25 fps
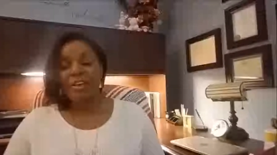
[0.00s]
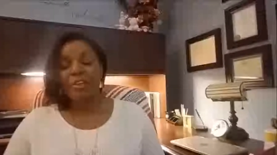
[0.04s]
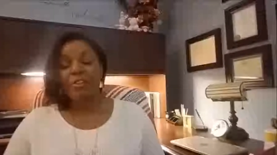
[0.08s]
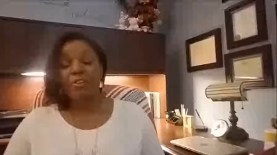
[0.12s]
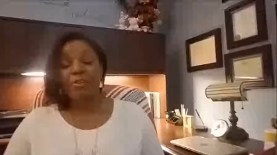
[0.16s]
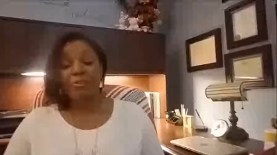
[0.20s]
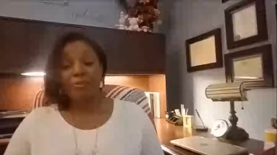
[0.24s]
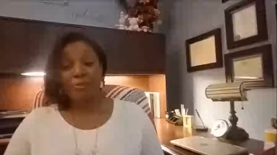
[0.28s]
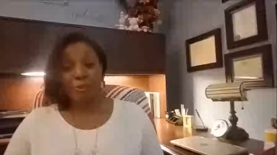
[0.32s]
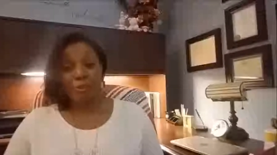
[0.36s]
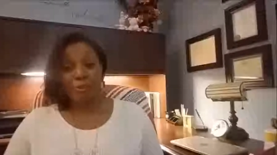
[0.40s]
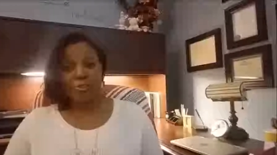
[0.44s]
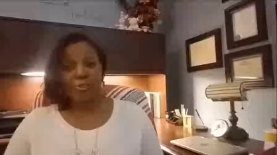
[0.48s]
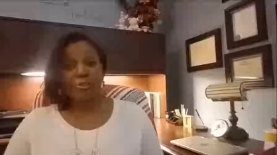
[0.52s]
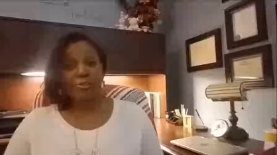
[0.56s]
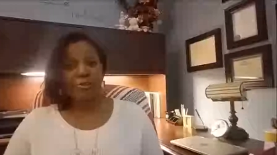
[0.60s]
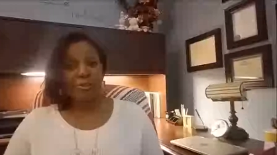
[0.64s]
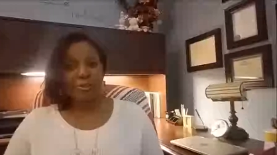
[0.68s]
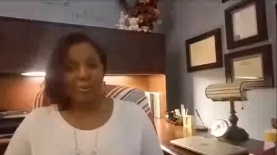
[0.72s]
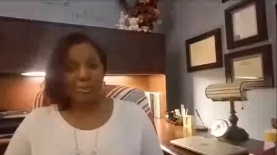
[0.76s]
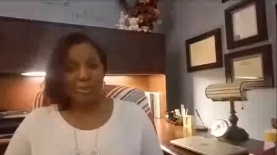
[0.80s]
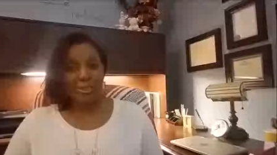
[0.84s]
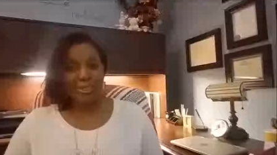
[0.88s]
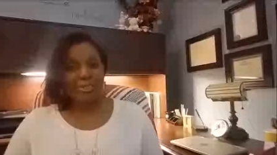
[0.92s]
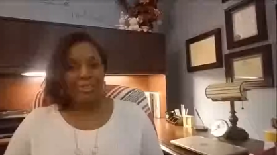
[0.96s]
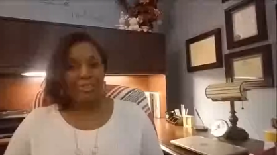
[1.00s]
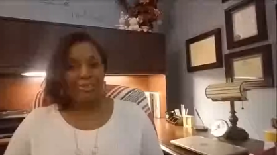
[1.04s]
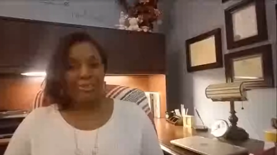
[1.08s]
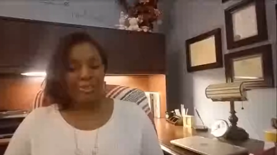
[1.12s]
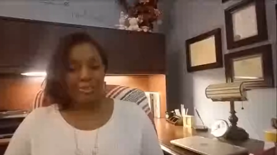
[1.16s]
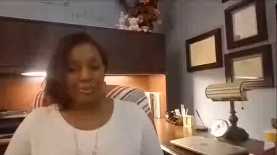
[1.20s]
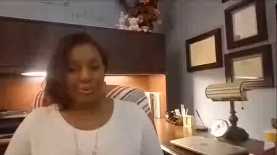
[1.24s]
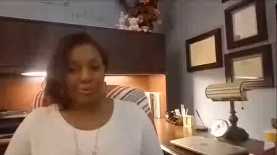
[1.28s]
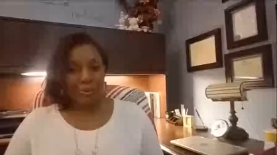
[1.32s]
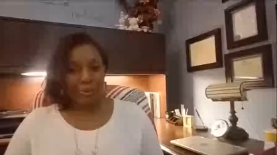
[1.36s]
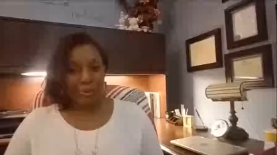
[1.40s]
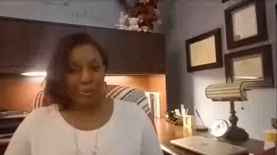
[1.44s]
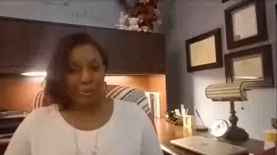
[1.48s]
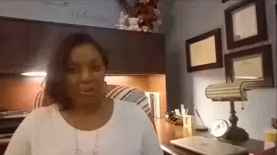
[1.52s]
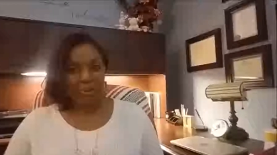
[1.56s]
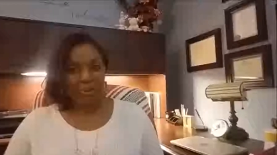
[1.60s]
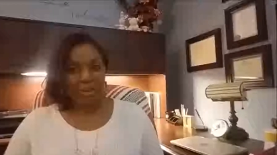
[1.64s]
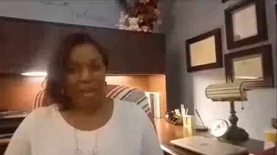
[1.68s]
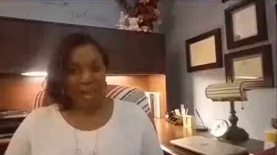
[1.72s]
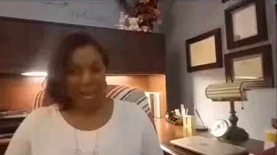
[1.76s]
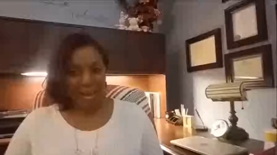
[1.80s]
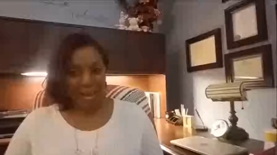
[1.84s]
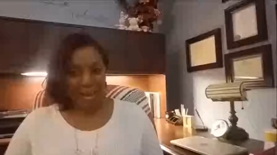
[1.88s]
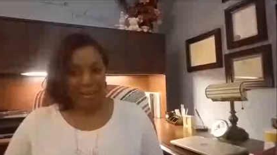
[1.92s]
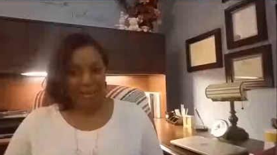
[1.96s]
the first few years of your
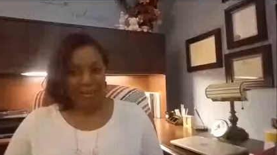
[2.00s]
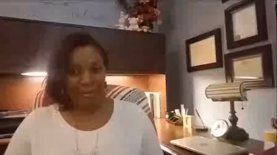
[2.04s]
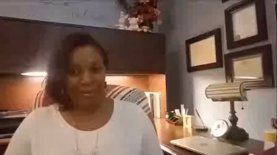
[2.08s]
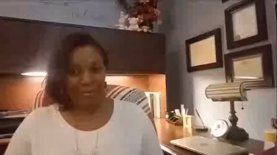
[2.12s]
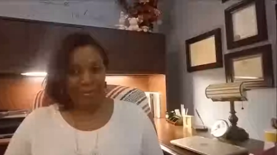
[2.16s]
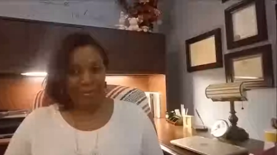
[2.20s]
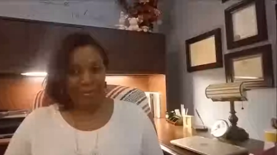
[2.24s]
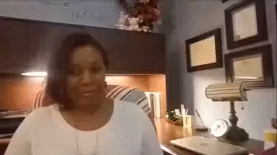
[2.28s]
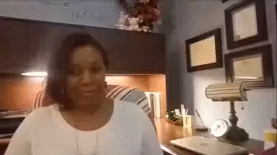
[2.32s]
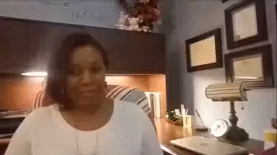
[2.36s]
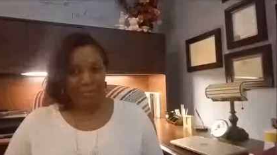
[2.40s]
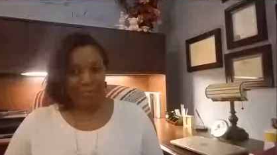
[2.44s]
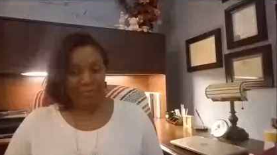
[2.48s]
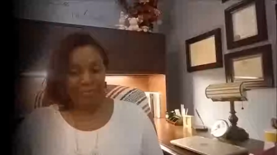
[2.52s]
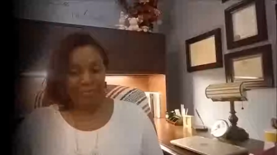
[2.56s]
life.